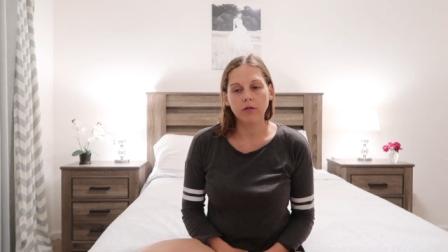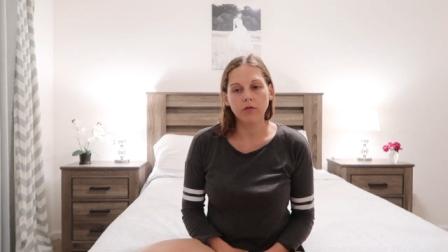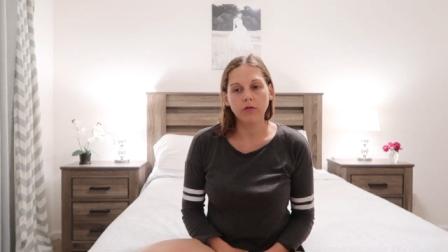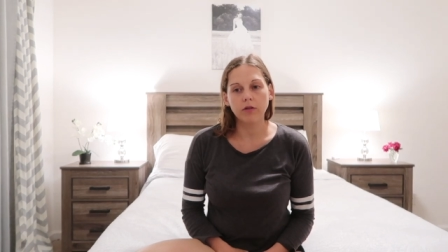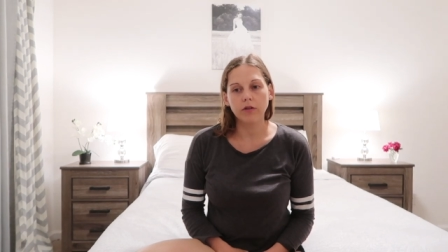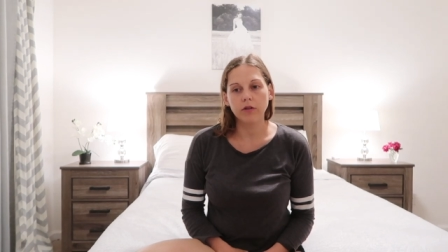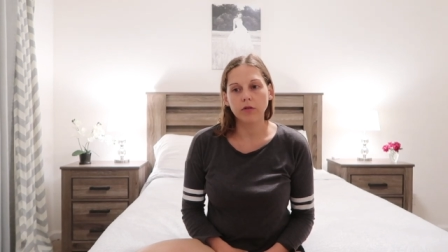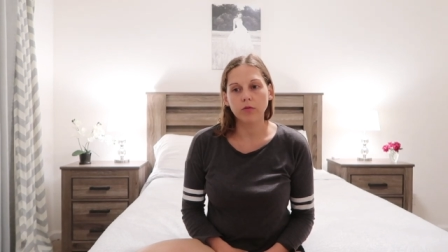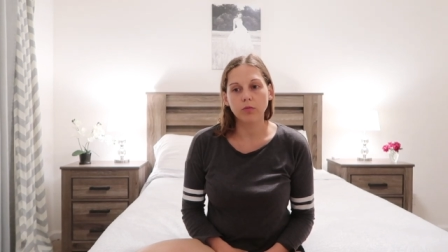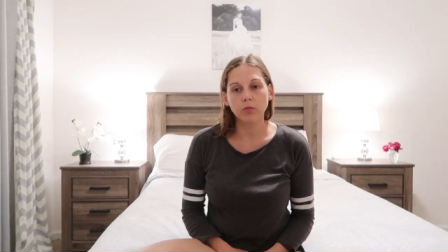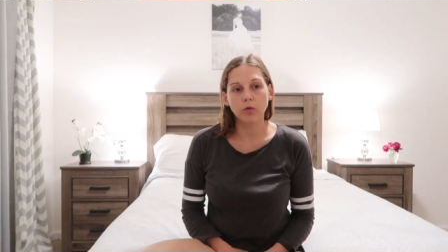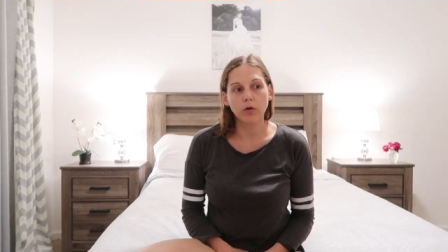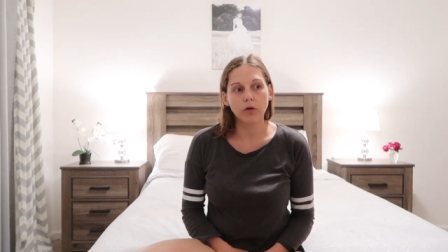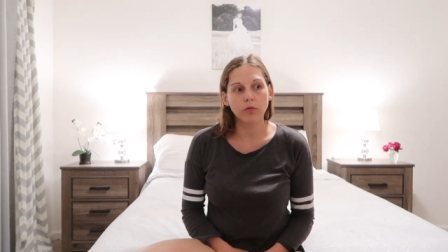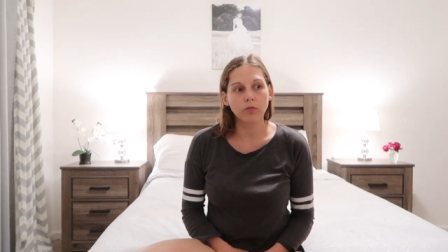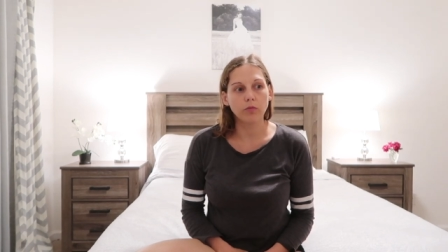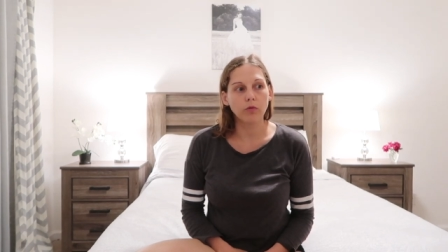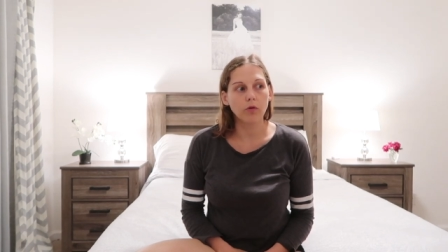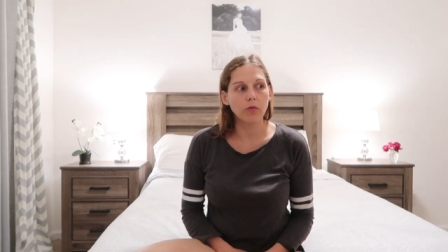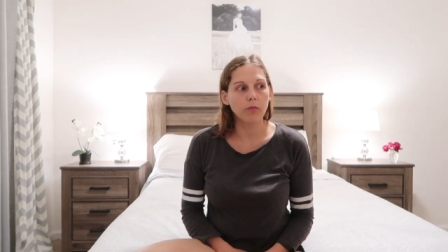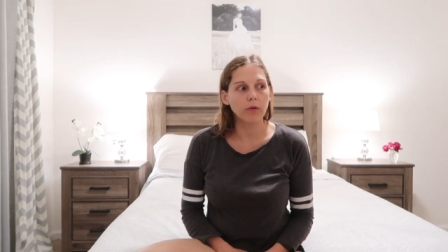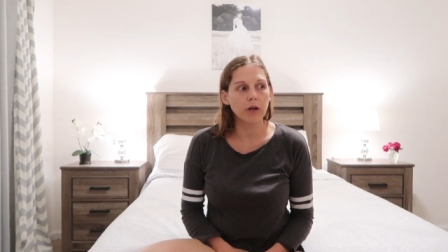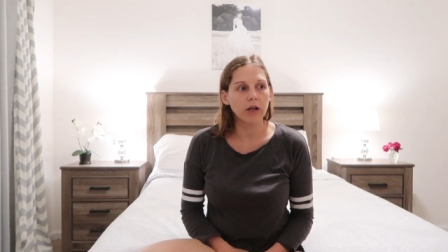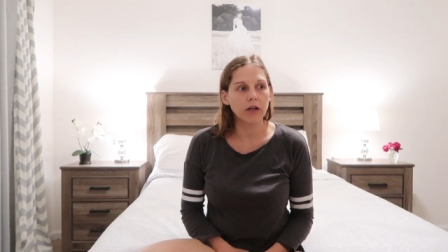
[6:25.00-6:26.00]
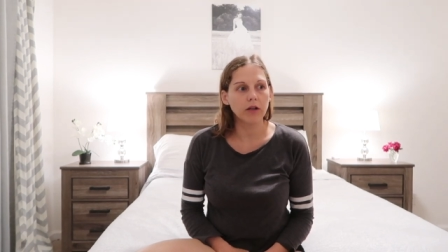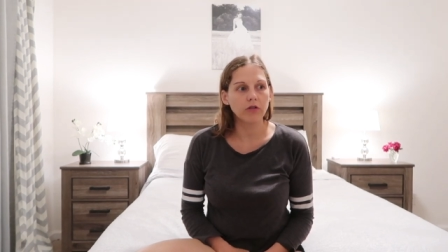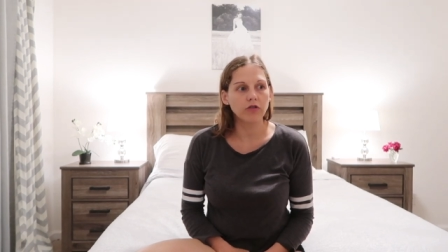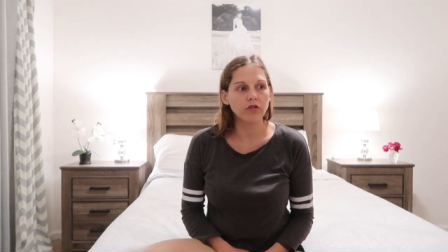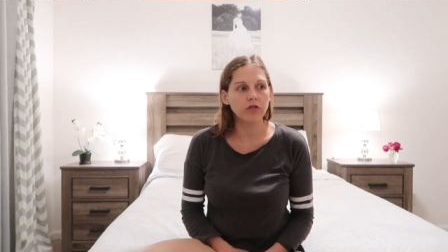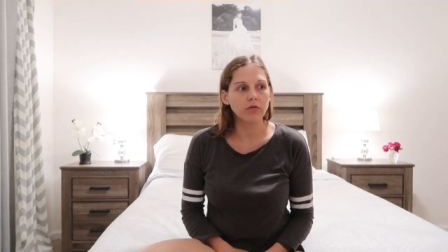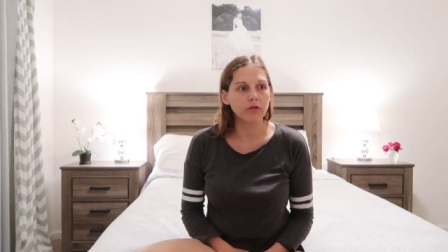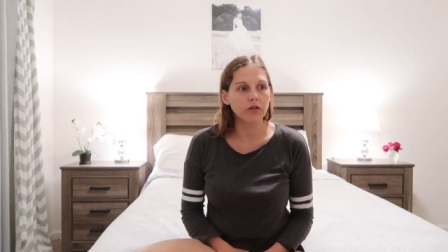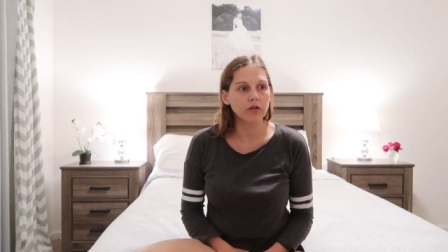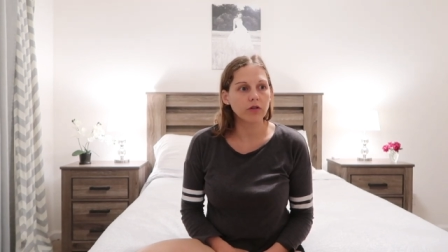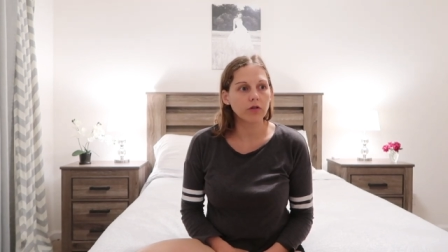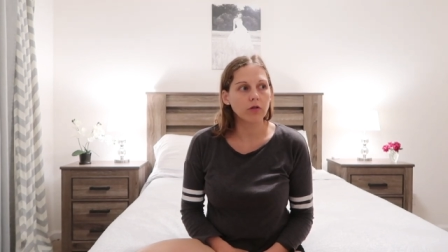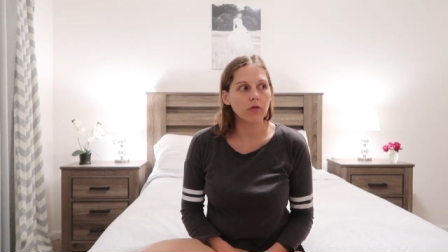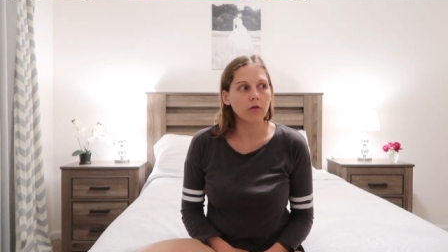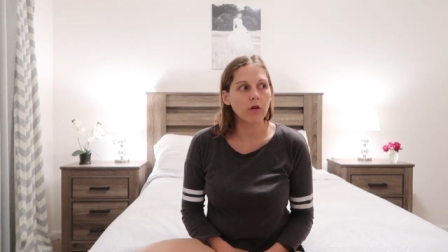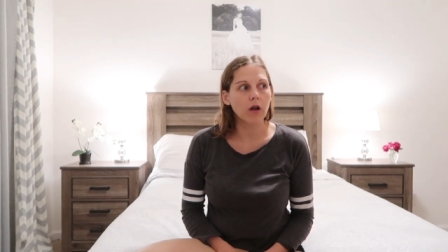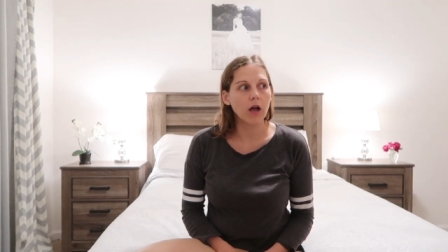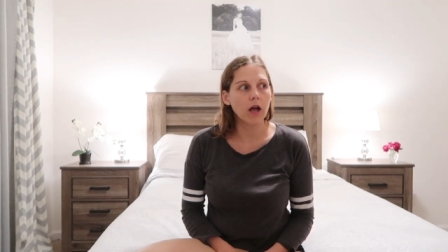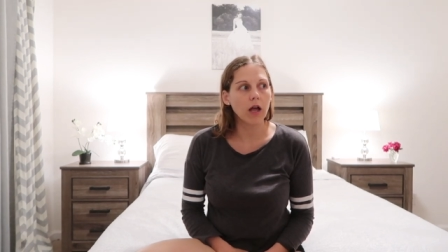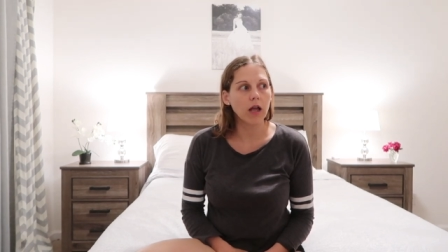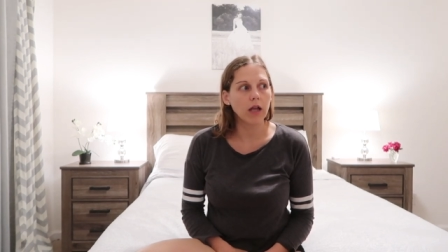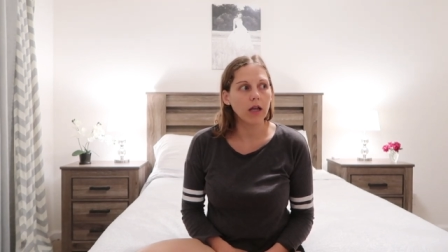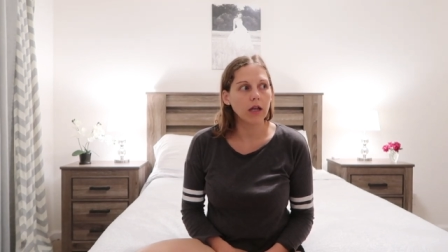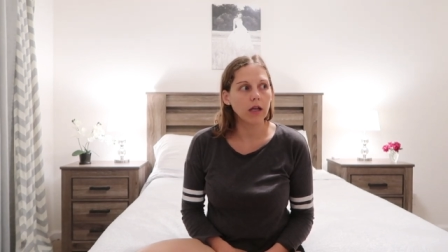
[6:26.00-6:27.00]
there was this one woman and she was
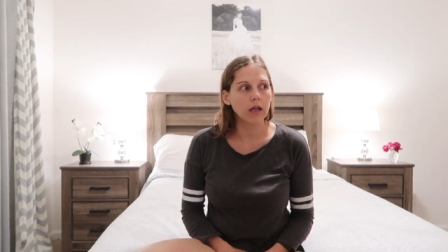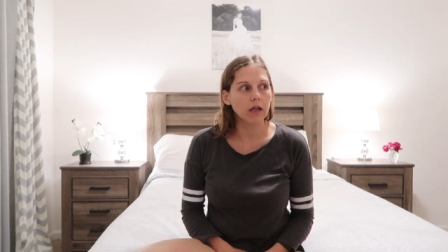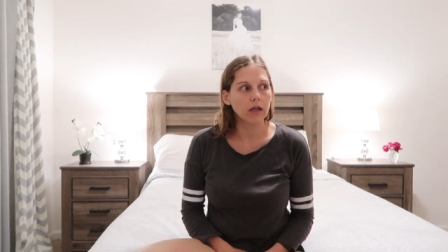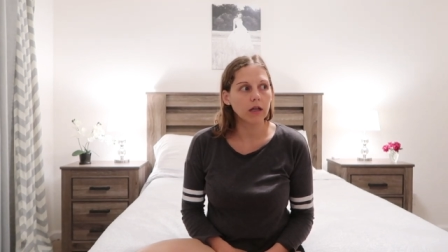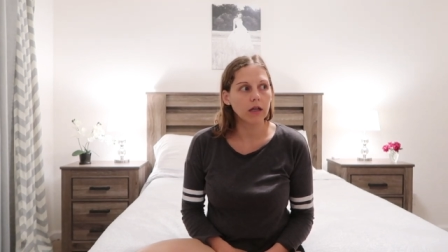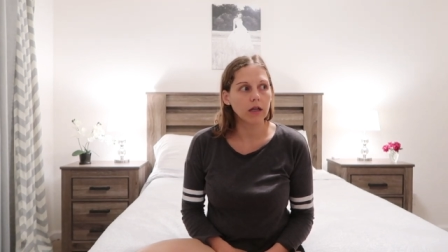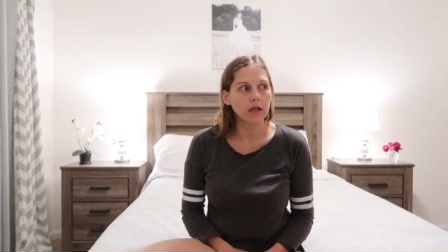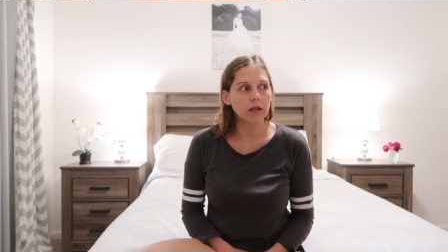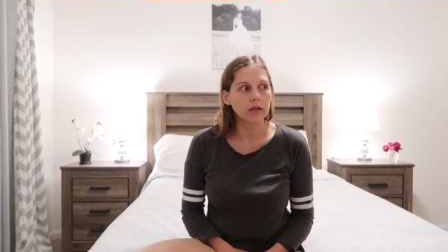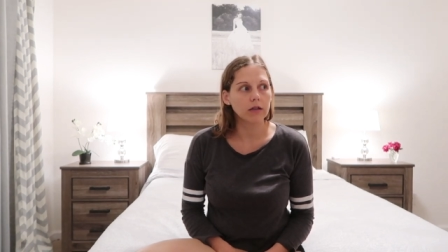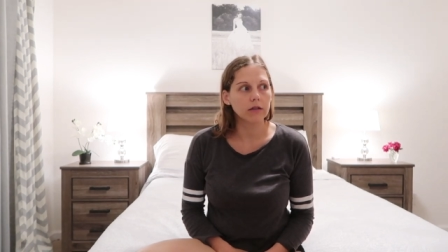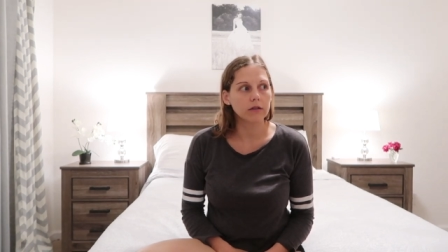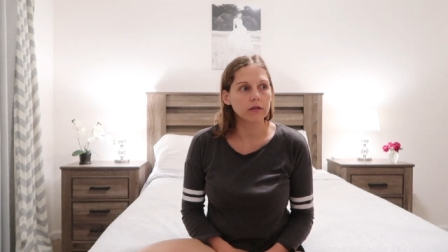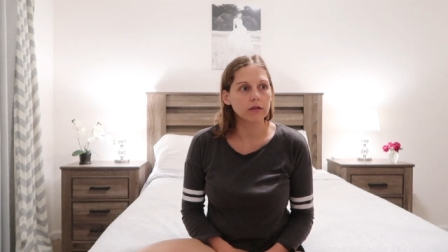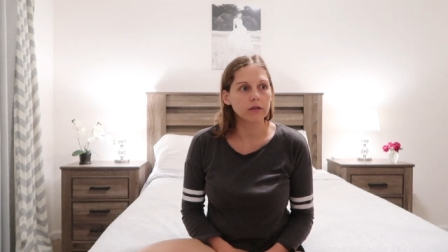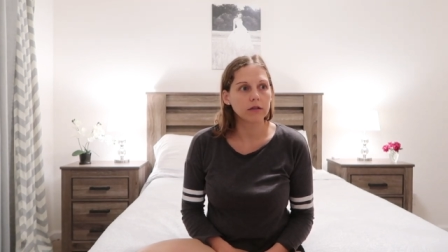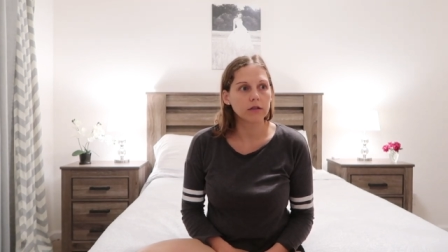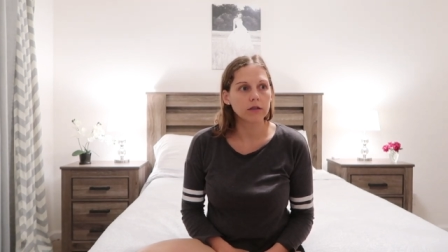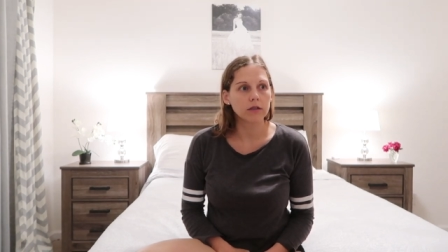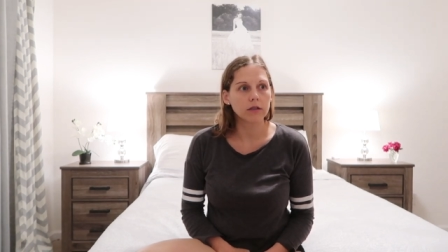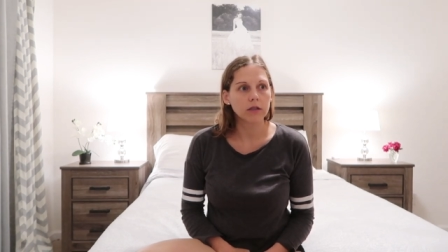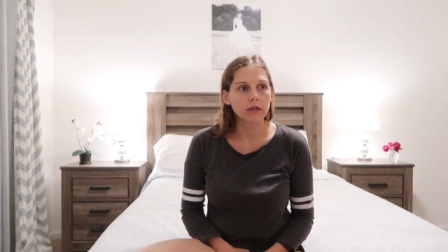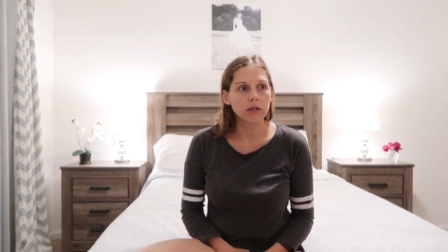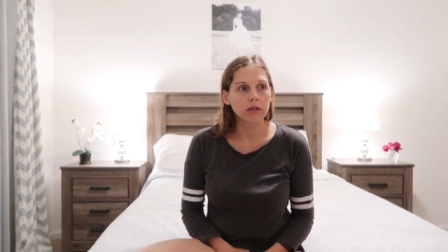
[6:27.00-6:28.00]
crying and